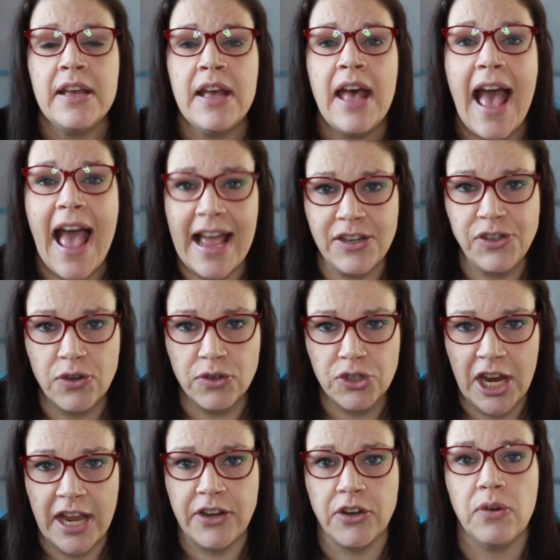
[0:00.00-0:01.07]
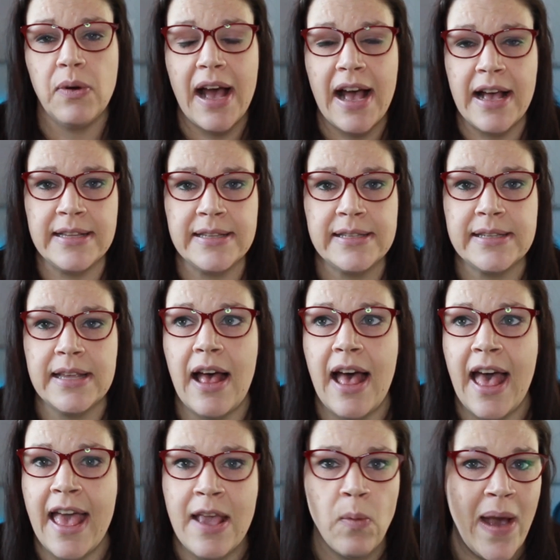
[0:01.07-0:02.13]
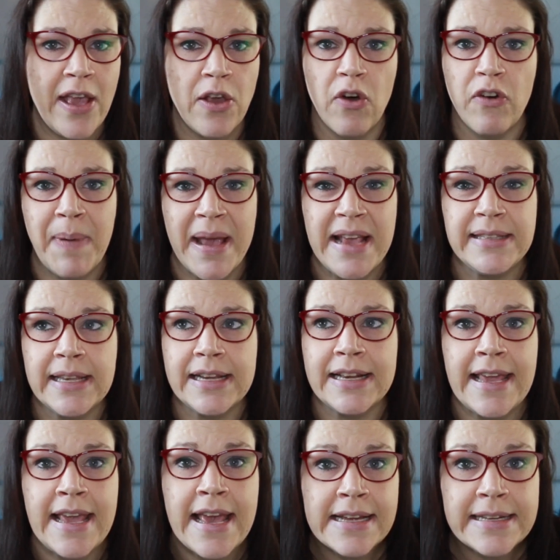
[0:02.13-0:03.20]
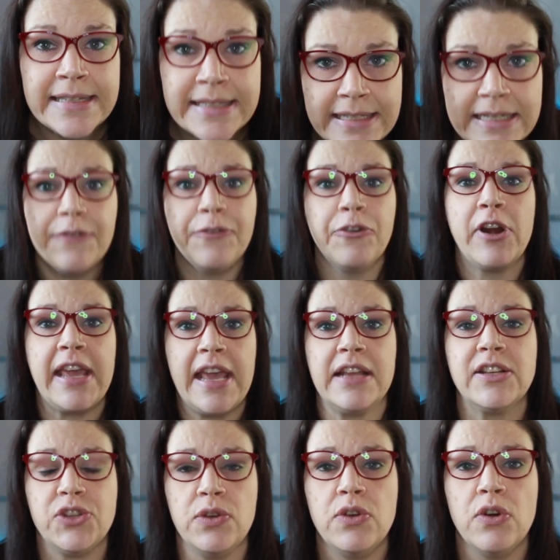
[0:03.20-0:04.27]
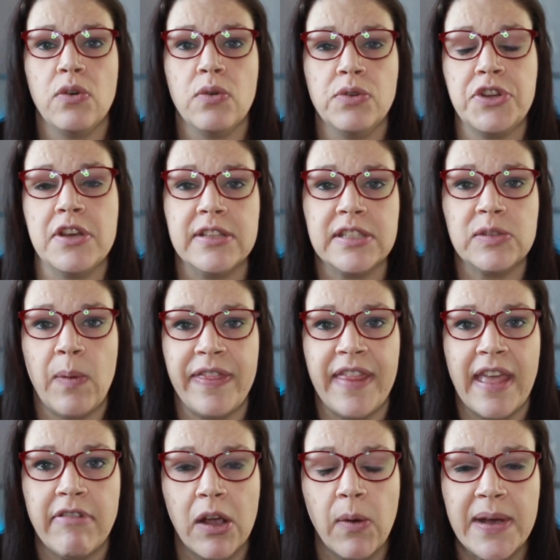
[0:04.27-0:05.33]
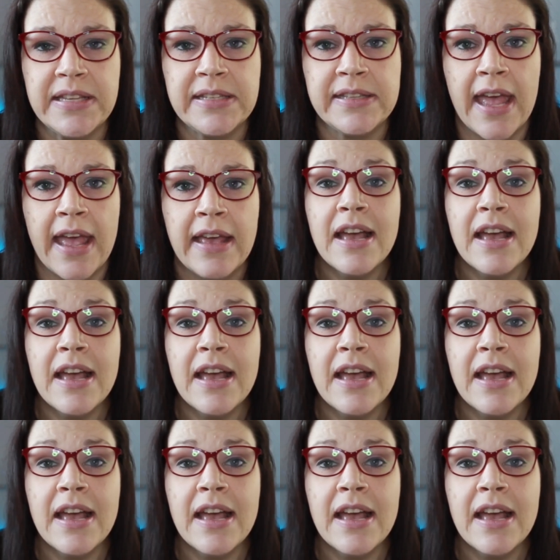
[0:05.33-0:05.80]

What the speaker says: and your channel as a way of basically delivering it to your audience when they request it.